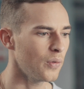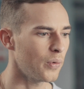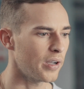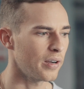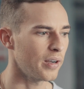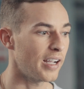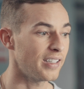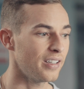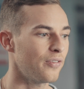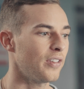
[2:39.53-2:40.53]
where I
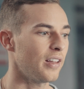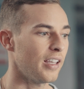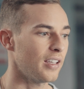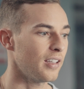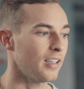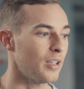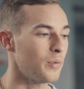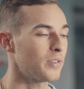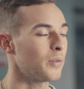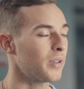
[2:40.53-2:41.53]
didn't feel like it
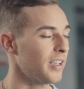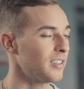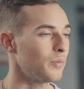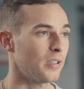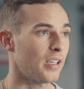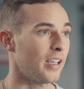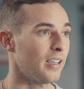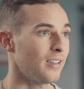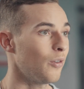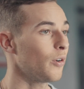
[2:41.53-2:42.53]
was okay to be
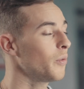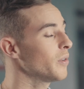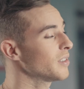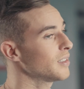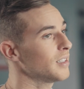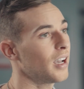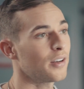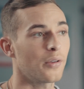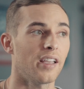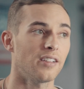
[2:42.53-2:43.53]
gay or it was
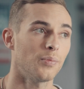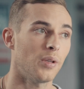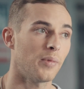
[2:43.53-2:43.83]
not okay to be